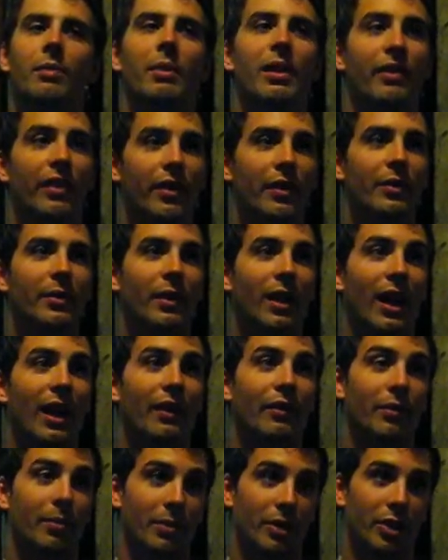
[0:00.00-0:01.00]
My favorite
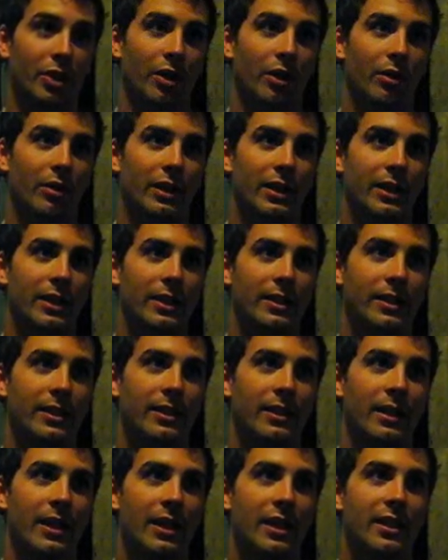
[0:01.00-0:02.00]
line from the show
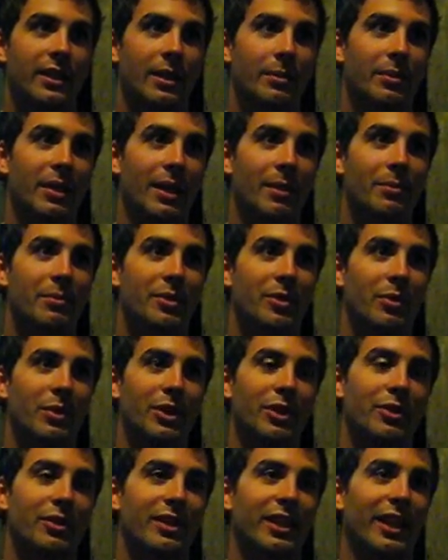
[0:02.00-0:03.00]
is, sometimes
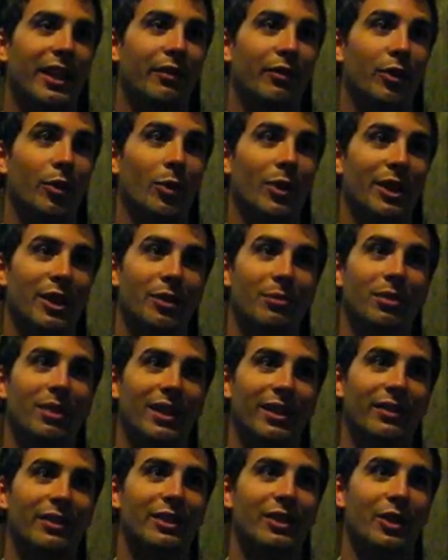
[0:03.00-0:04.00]
when you stick up for what you
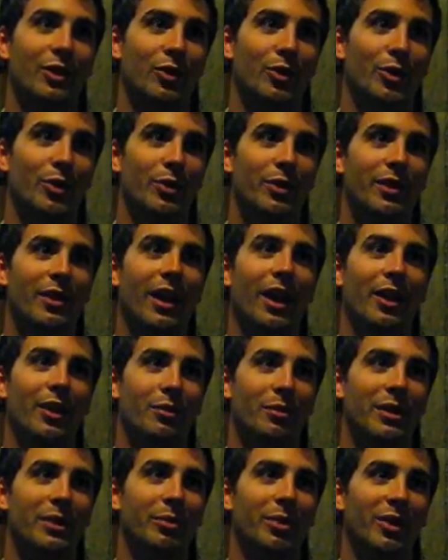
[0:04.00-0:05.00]
believe is the truth,
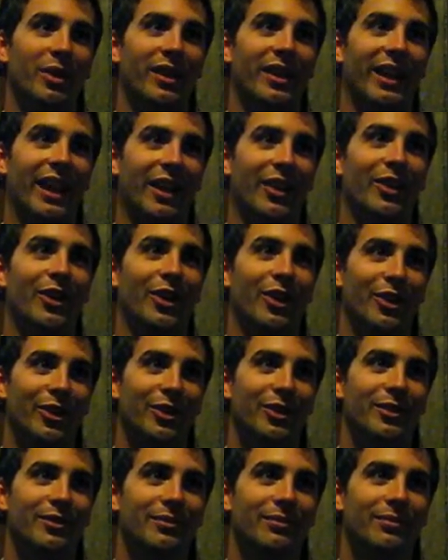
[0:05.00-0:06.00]
other people can get hurt.